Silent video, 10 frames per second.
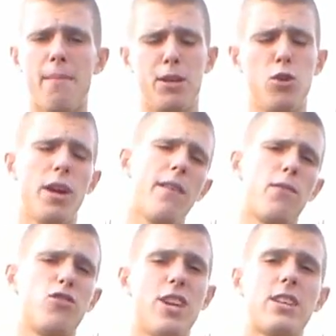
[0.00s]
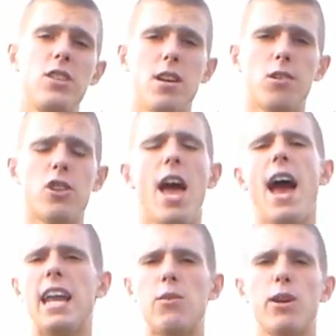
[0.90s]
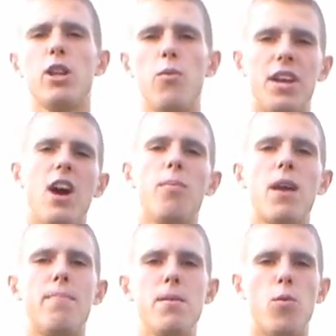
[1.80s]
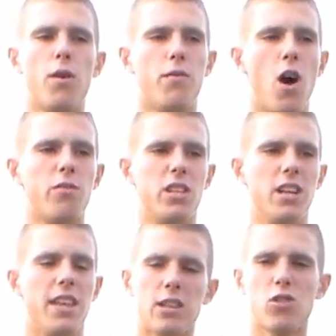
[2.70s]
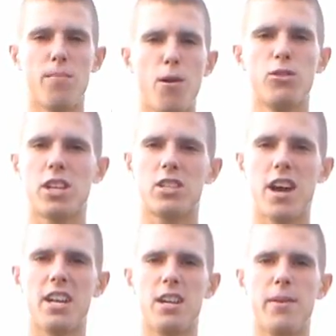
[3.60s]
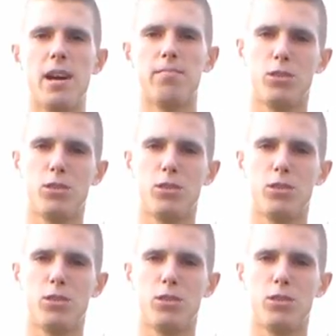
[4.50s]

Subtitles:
I've been doing it for 6 years, and I really want to help get people involved in it. That's what I'm most excited about.